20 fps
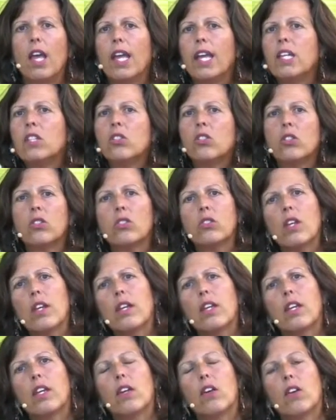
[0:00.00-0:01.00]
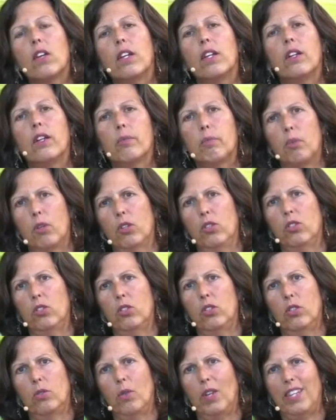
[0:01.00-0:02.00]
And just like in our
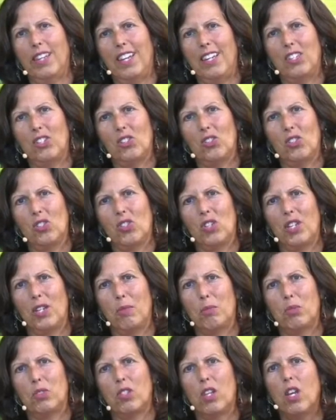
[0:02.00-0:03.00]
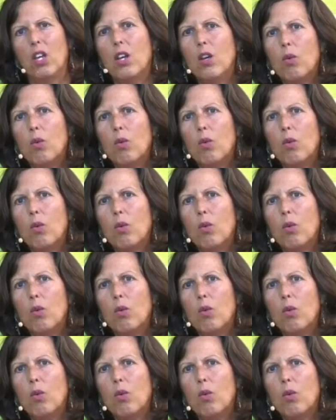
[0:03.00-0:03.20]
interpersonal relationships,